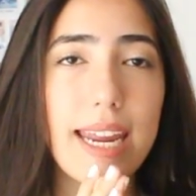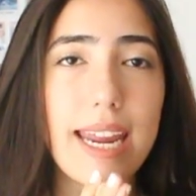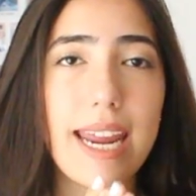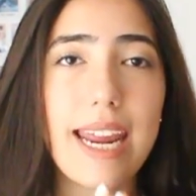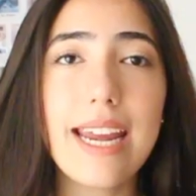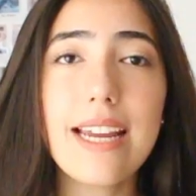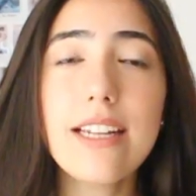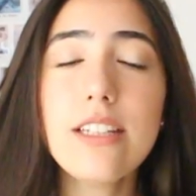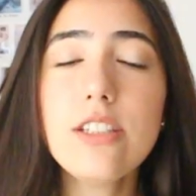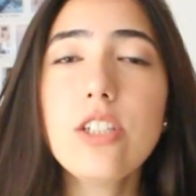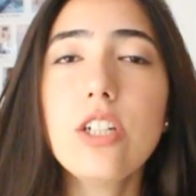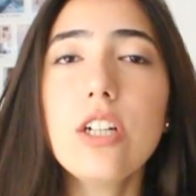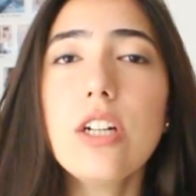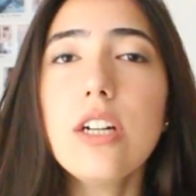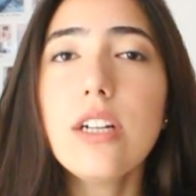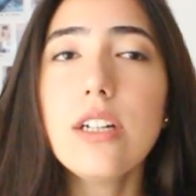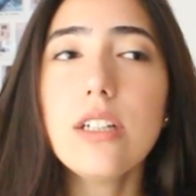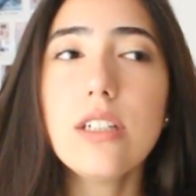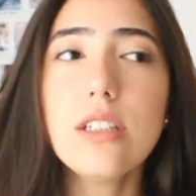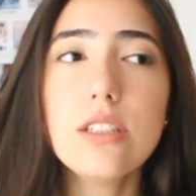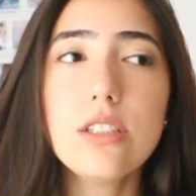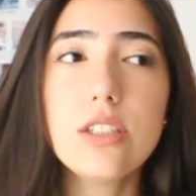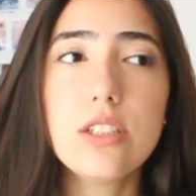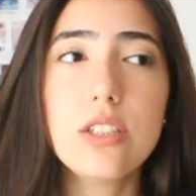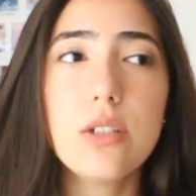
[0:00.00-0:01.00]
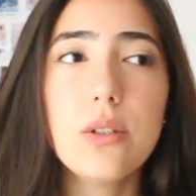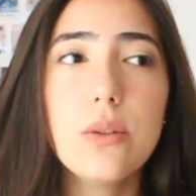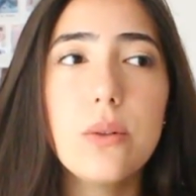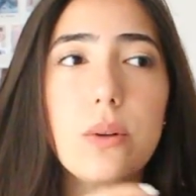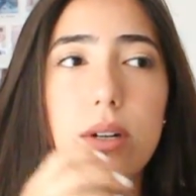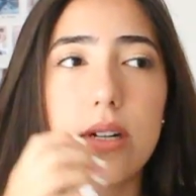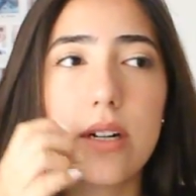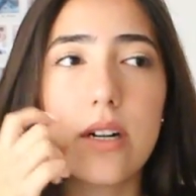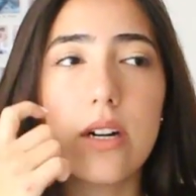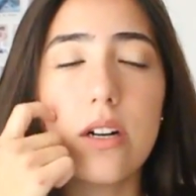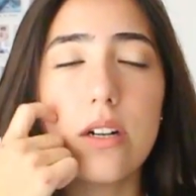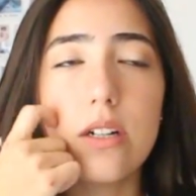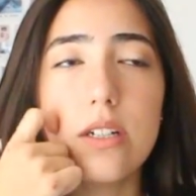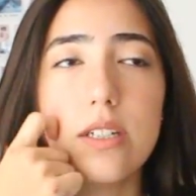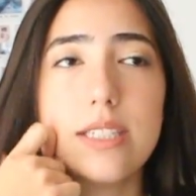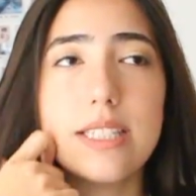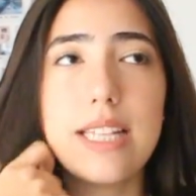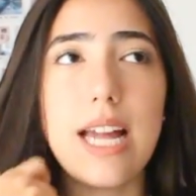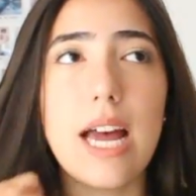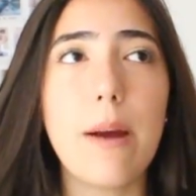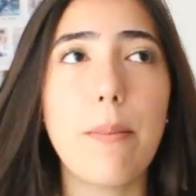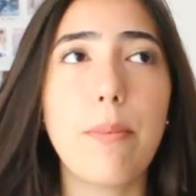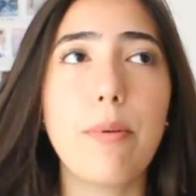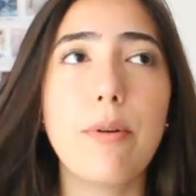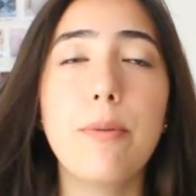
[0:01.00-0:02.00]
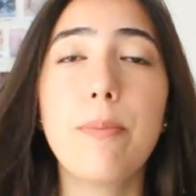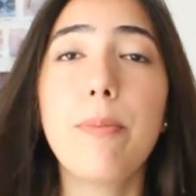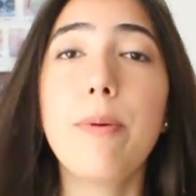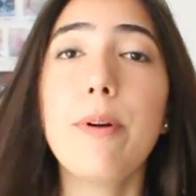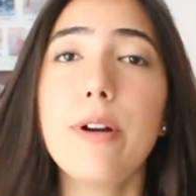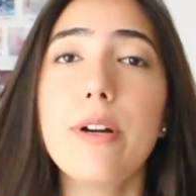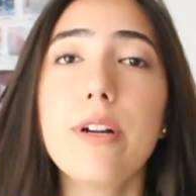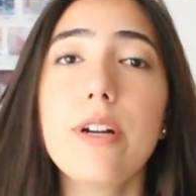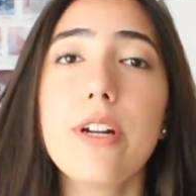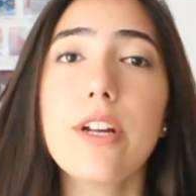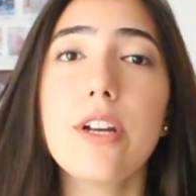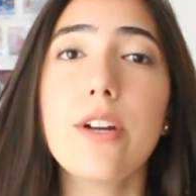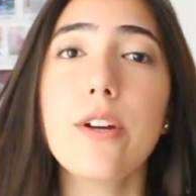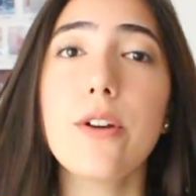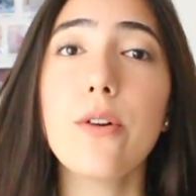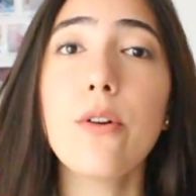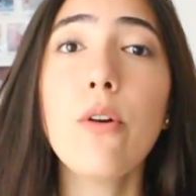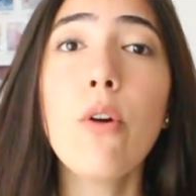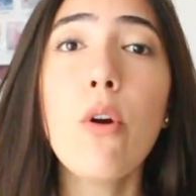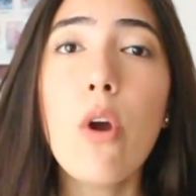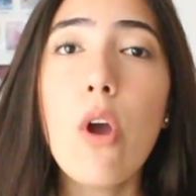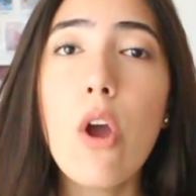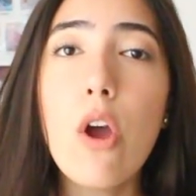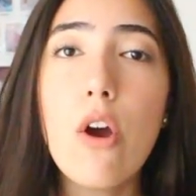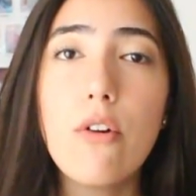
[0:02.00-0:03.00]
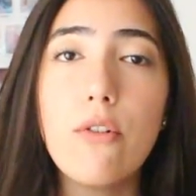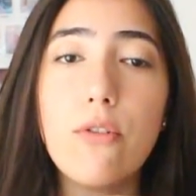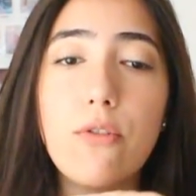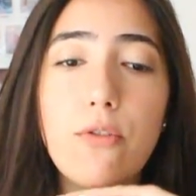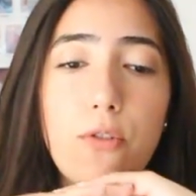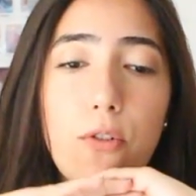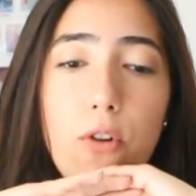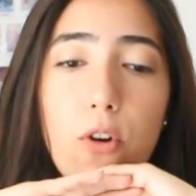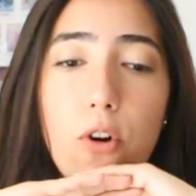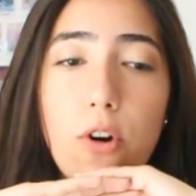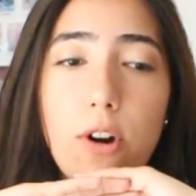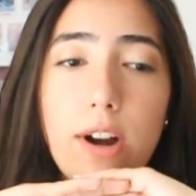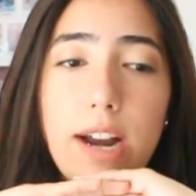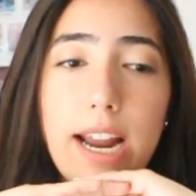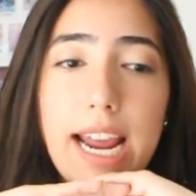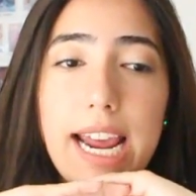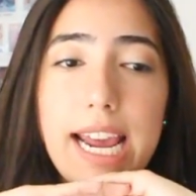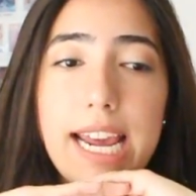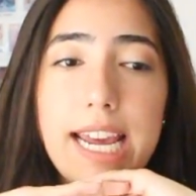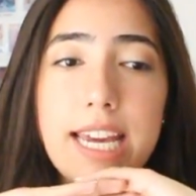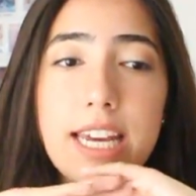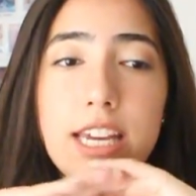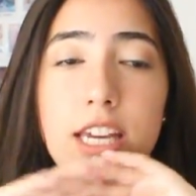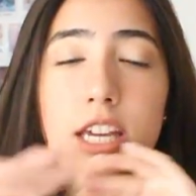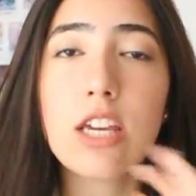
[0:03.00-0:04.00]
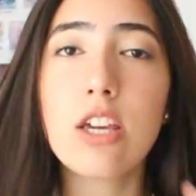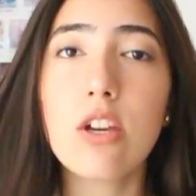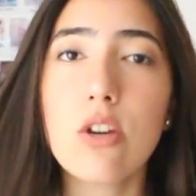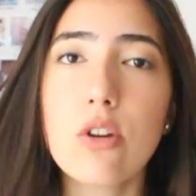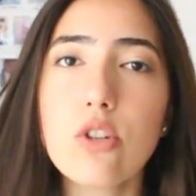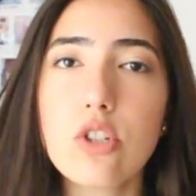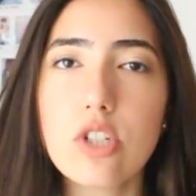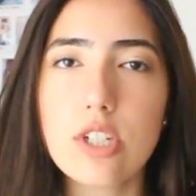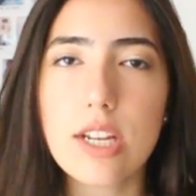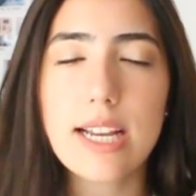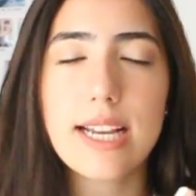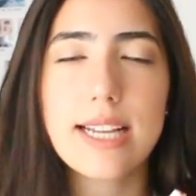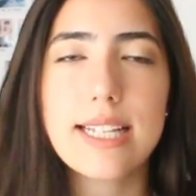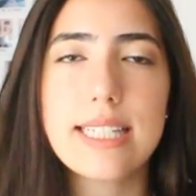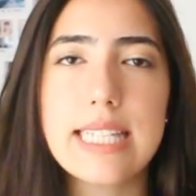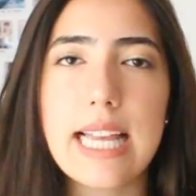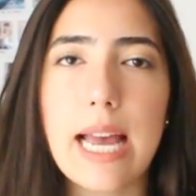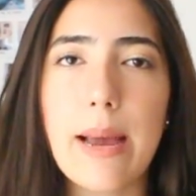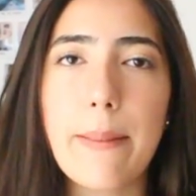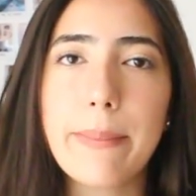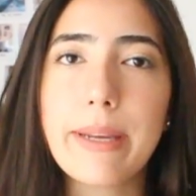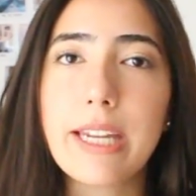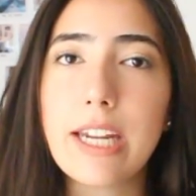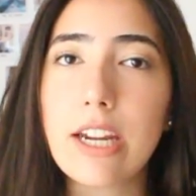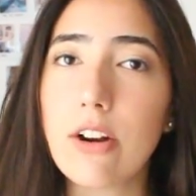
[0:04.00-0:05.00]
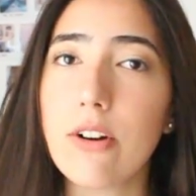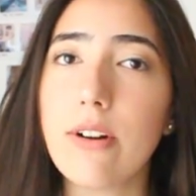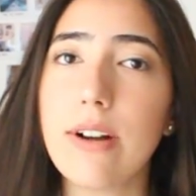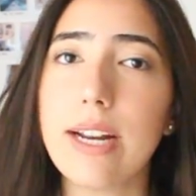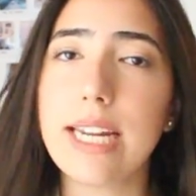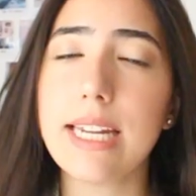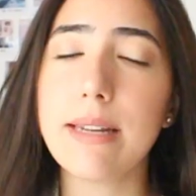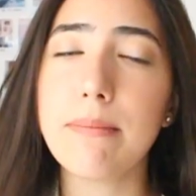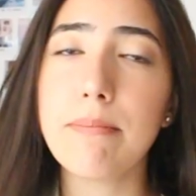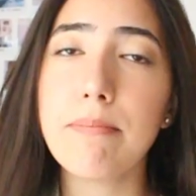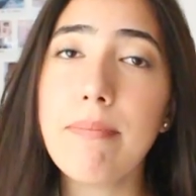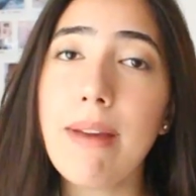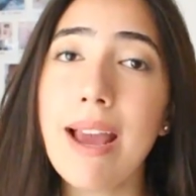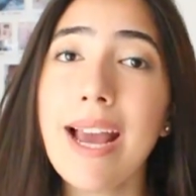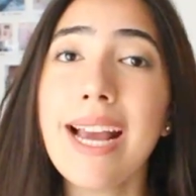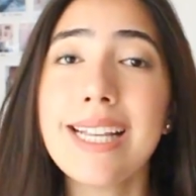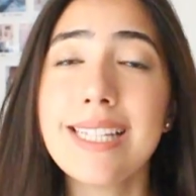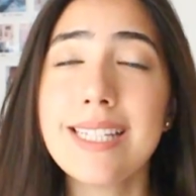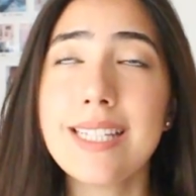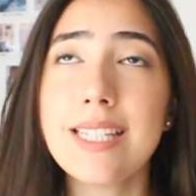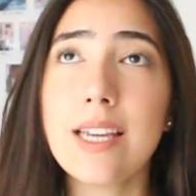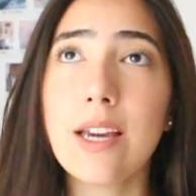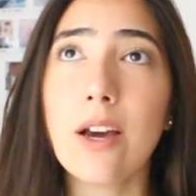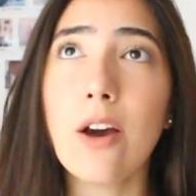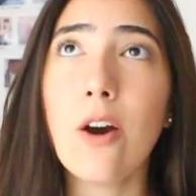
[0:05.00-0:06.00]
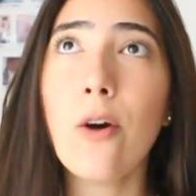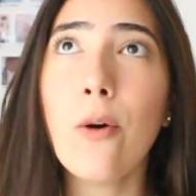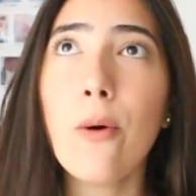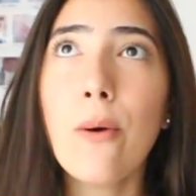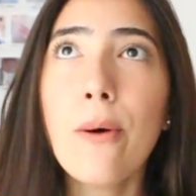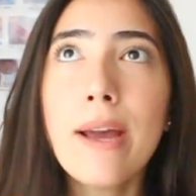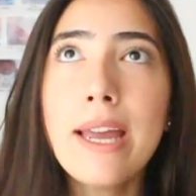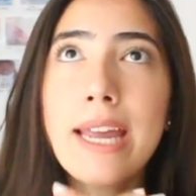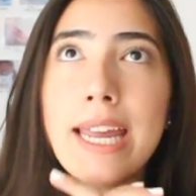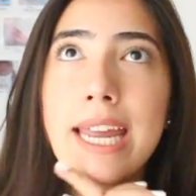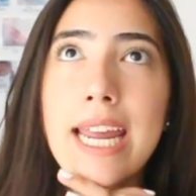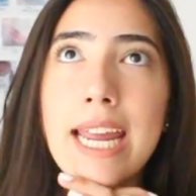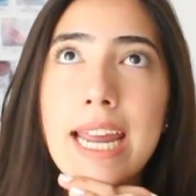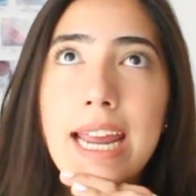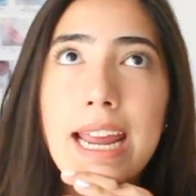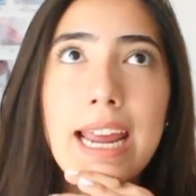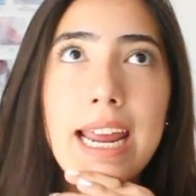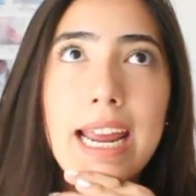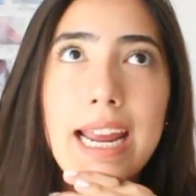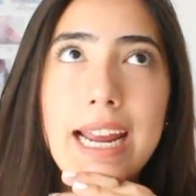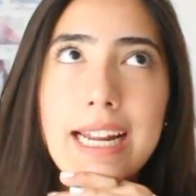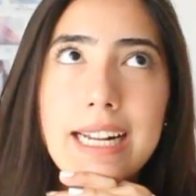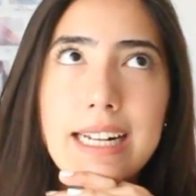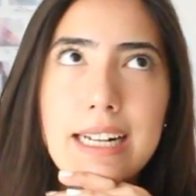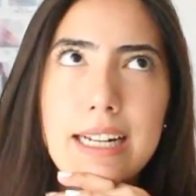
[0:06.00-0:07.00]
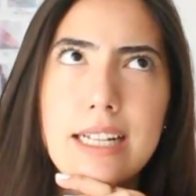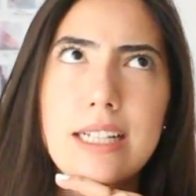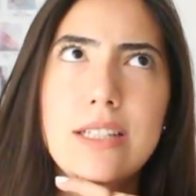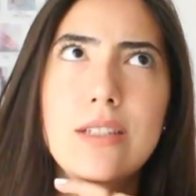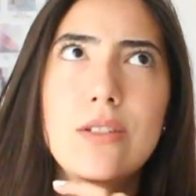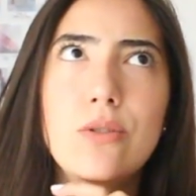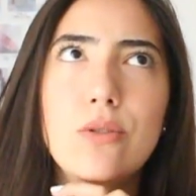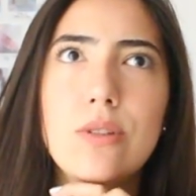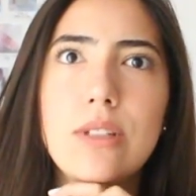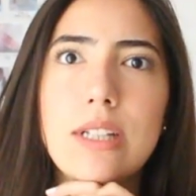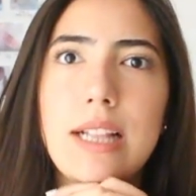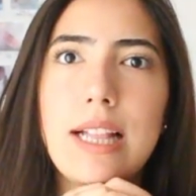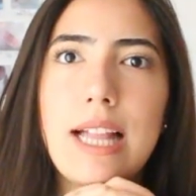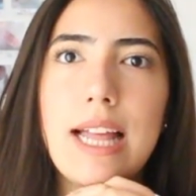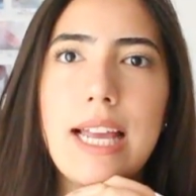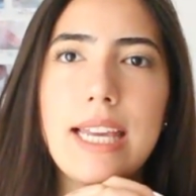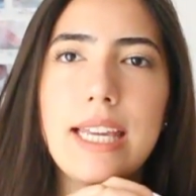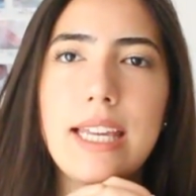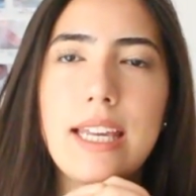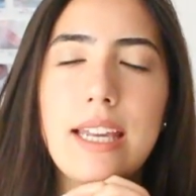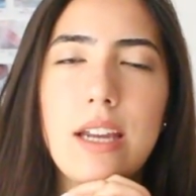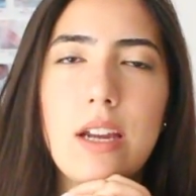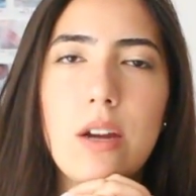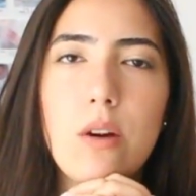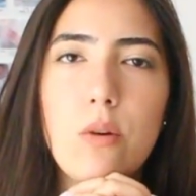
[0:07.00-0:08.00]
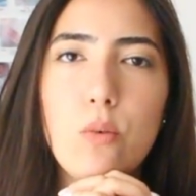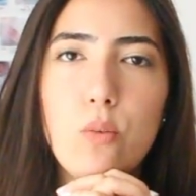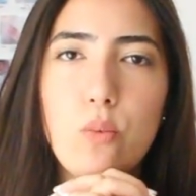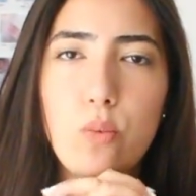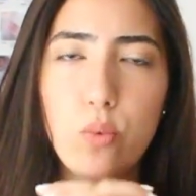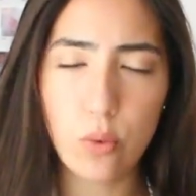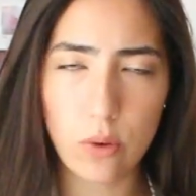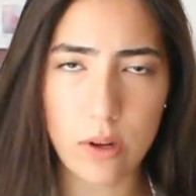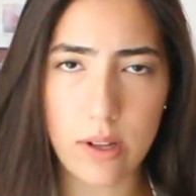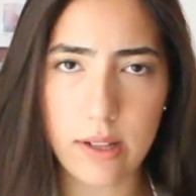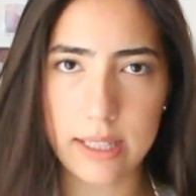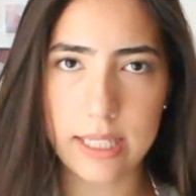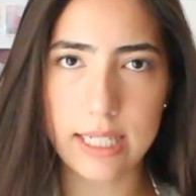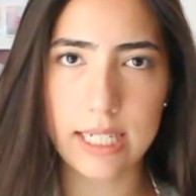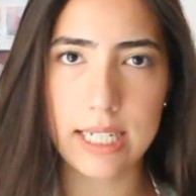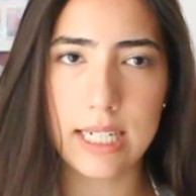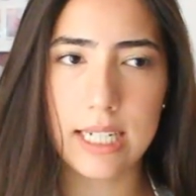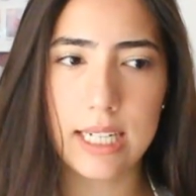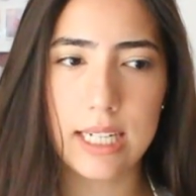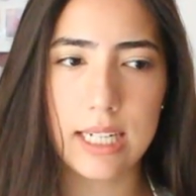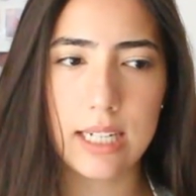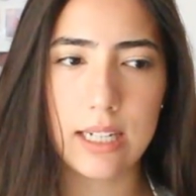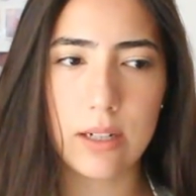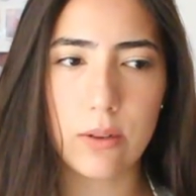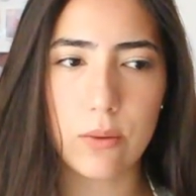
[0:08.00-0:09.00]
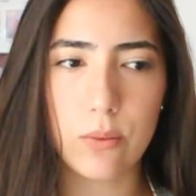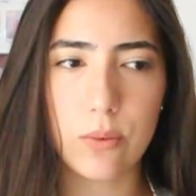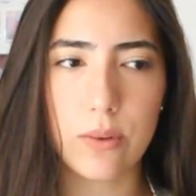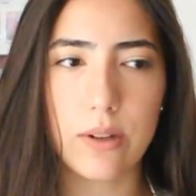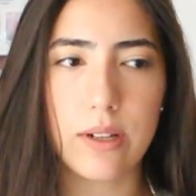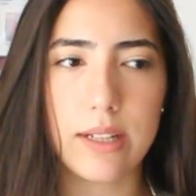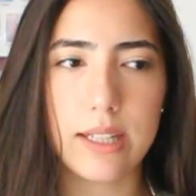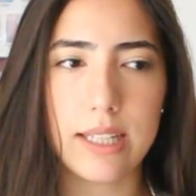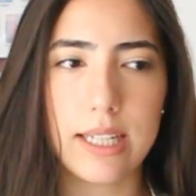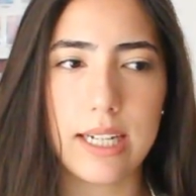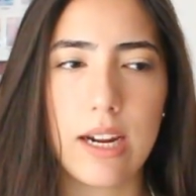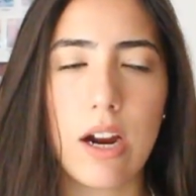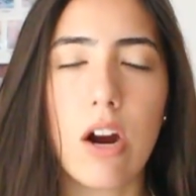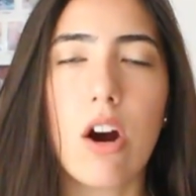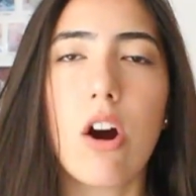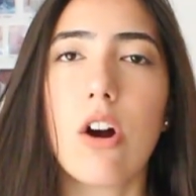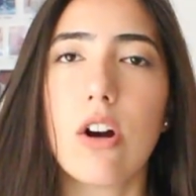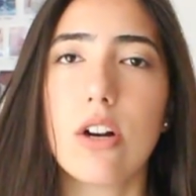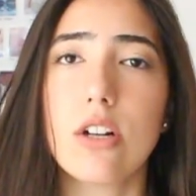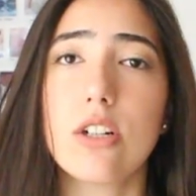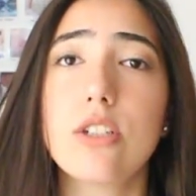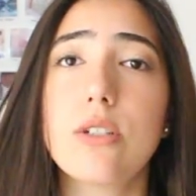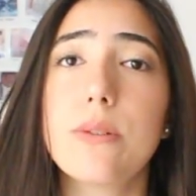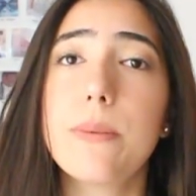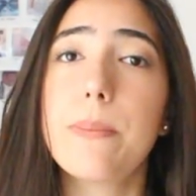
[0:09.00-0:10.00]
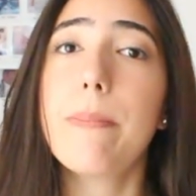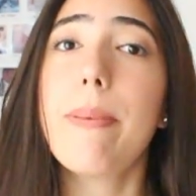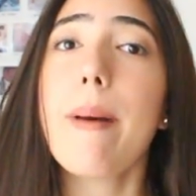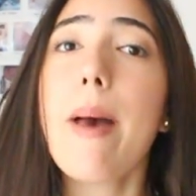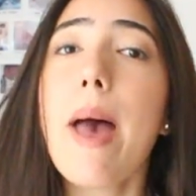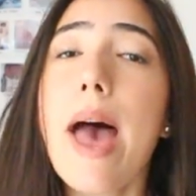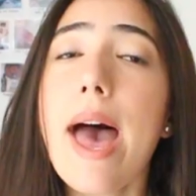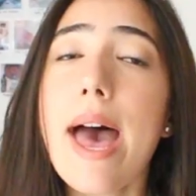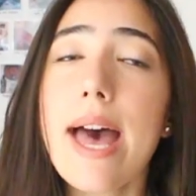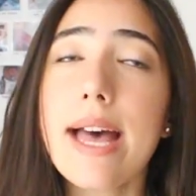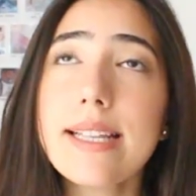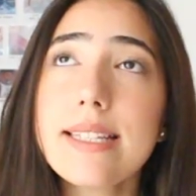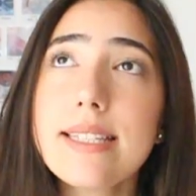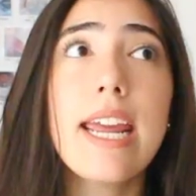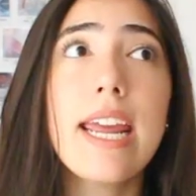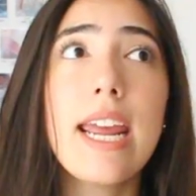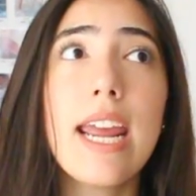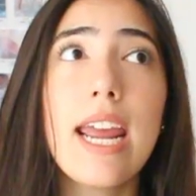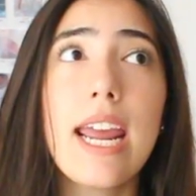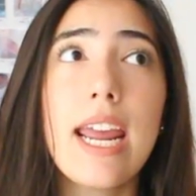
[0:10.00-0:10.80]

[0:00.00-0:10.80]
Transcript: entered to a course that prepared you for a huge exam here in Mexico, and it's like really hard to pass.